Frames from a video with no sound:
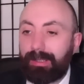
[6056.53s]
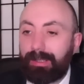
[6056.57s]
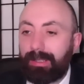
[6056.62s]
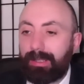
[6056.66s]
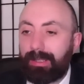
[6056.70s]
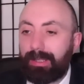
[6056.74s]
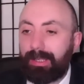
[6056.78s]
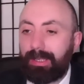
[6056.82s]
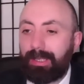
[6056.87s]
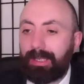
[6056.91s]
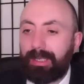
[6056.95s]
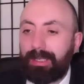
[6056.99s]

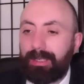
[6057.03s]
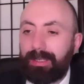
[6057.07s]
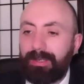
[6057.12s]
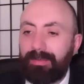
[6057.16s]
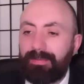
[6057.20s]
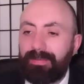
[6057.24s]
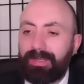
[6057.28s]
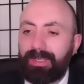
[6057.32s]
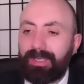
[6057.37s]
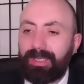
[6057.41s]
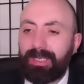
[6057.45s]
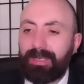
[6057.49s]
I don't
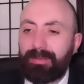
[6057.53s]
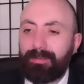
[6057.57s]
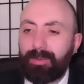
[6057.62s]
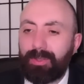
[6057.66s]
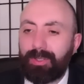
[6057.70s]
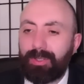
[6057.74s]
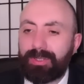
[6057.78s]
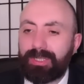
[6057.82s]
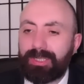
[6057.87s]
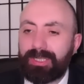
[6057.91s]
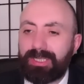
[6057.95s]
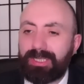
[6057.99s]
think you get
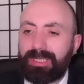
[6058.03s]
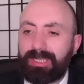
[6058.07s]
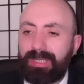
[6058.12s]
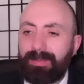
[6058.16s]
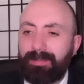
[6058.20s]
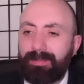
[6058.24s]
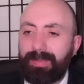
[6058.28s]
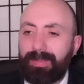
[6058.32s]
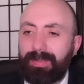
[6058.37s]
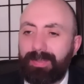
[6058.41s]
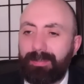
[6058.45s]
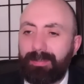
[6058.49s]
rocked to
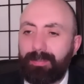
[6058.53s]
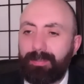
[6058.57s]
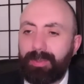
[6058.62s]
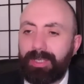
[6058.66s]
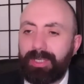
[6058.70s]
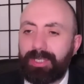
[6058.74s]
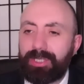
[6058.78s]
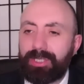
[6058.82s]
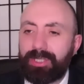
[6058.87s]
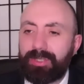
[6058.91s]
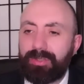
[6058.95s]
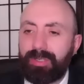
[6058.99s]
sleep by a
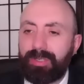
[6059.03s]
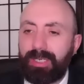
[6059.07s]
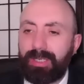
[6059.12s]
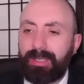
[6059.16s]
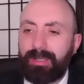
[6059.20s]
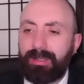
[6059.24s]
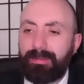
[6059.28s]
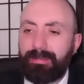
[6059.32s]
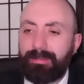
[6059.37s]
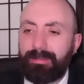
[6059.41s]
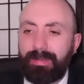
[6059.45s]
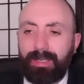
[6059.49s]
British
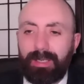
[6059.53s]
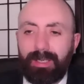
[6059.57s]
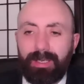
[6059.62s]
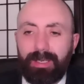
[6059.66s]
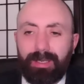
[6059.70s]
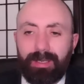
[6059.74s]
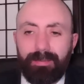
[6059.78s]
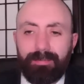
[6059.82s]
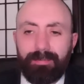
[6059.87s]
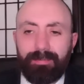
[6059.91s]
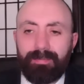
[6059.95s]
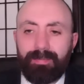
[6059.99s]
train,
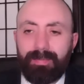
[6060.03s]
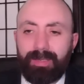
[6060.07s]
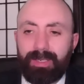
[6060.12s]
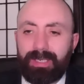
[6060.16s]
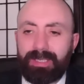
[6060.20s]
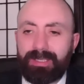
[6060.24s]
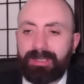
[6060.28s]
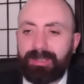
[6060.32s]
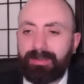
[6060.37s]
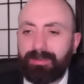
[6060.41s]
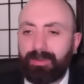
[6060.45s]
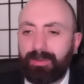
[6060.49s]

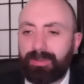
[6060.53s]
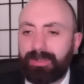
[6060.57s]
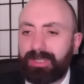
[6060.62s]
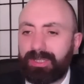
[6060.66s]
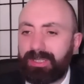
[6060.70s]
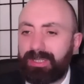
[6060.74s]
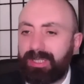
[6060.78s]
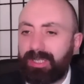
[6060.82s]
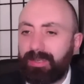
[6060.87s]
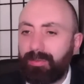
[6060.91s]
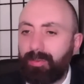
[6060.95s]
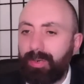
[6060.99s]
unless, of course, it's
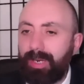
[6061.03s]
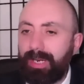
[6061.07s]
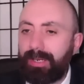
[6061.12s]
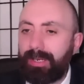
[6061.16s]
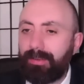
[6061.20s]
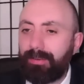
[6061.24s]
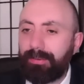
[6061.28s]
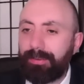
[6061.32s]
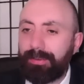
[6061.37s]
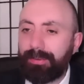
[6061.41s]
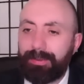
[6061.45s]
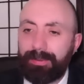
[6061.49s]

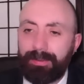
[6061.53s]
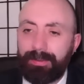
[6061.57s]
derailed.